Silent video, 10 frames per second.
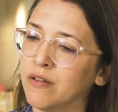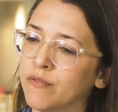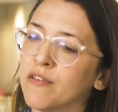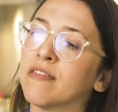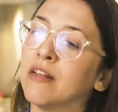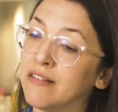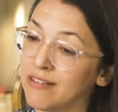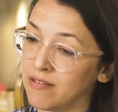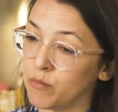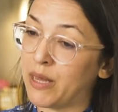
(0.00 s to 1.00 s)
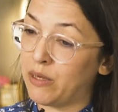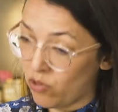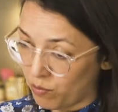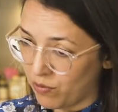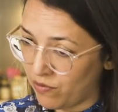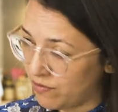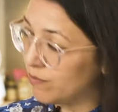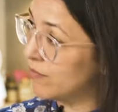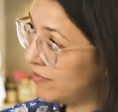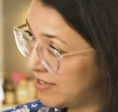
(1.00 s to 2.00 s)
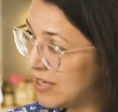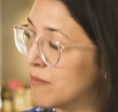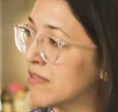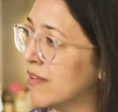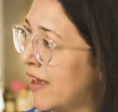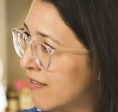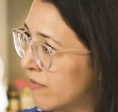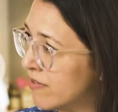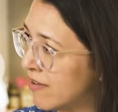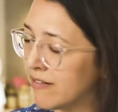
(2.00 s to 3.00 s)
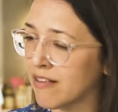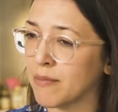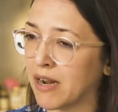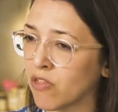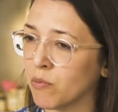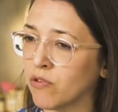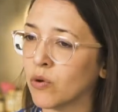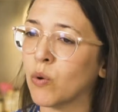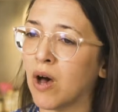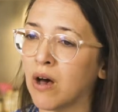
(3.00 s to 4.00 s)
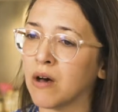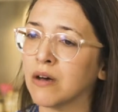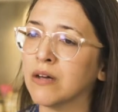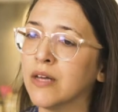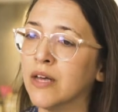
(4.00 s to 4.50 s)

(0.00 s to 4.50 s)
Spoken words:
facilities management teams and heads of facilities management who are